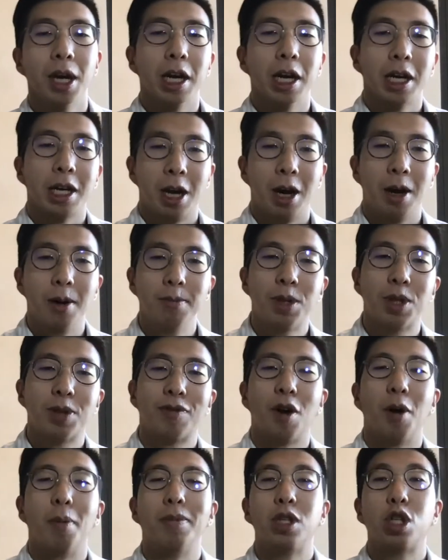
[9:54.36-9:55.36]
comes
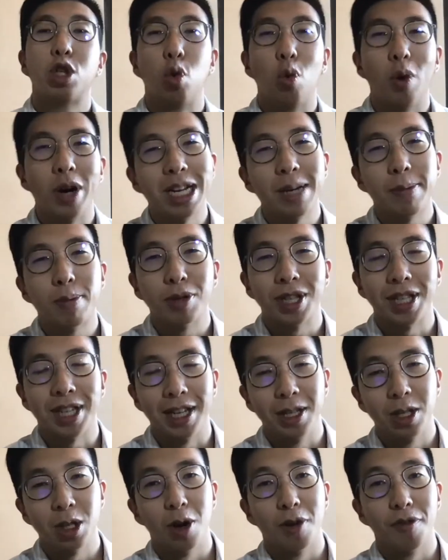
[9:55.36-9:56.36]
from
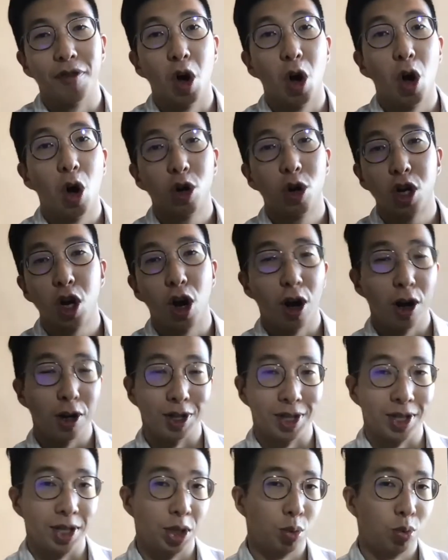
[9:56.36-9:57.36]
20% of all
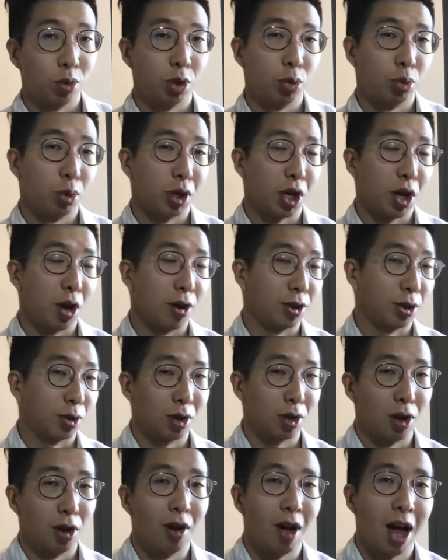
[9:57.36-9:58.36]
causes, which we can also
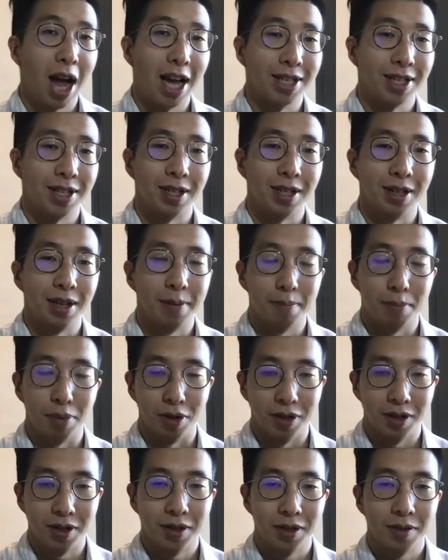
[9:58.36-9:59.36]
call as the
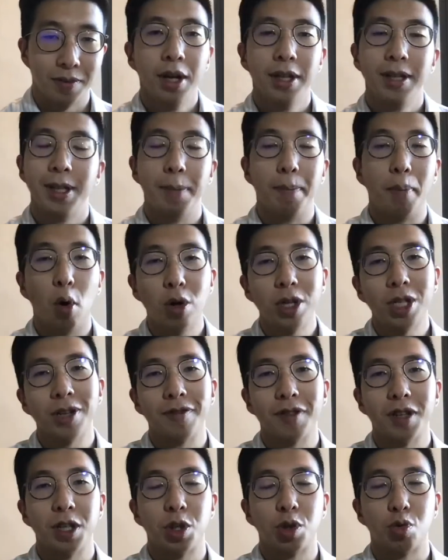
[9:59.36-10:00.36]
input. The point of
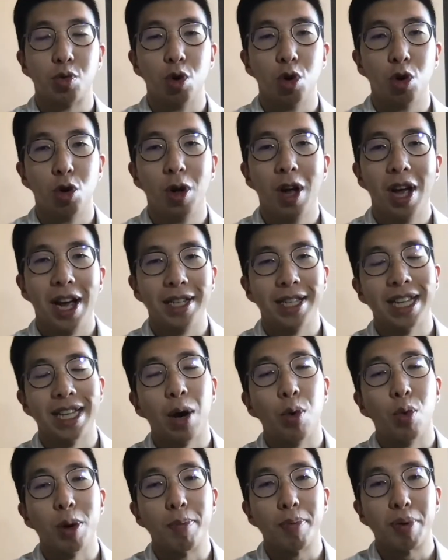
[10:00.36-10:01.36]
this rule is
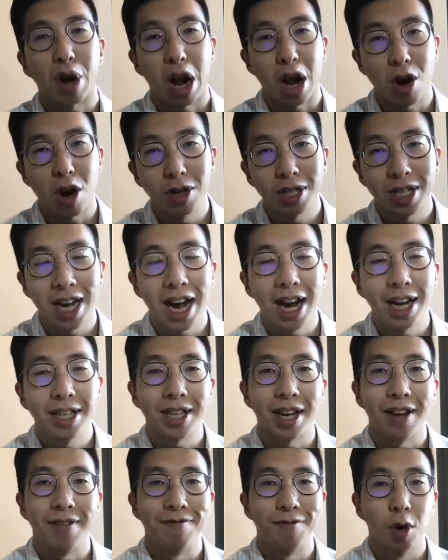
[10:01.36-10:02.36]
that we prioritize
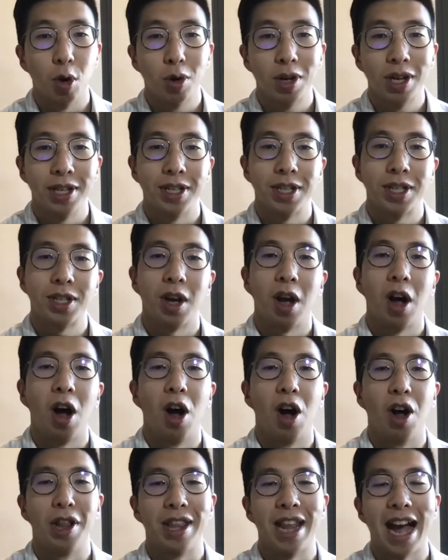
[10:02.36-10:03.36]
and focus
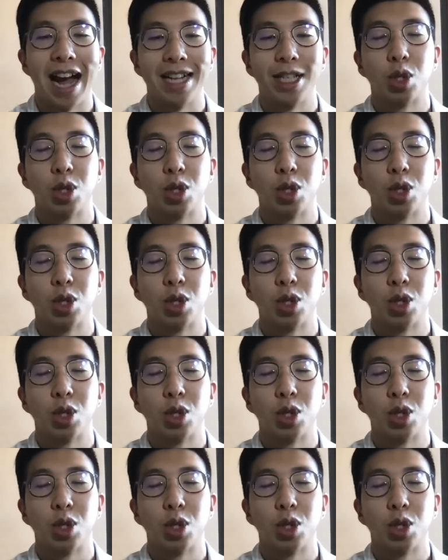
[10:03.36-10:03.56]
on that